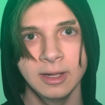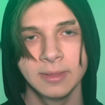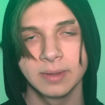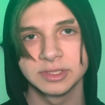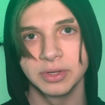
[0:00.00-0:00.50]

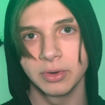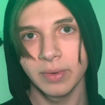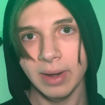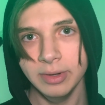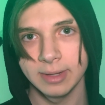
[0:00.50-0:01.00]
There's no
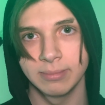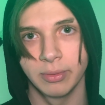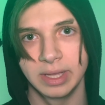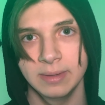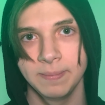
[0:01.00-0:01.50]
grounding
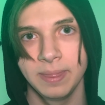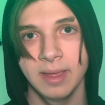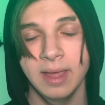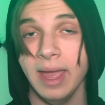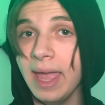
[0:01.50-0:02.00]
point,
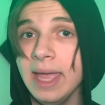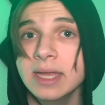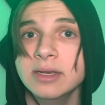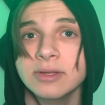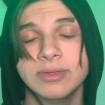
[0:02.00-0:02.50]

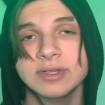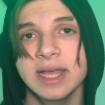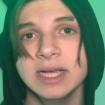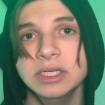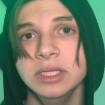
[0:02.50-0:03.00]
and
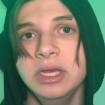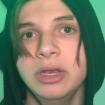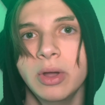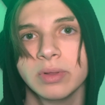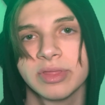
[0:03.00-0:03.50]
there's actually
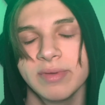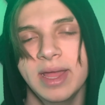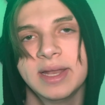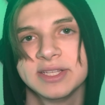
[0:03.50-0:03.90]
no threat,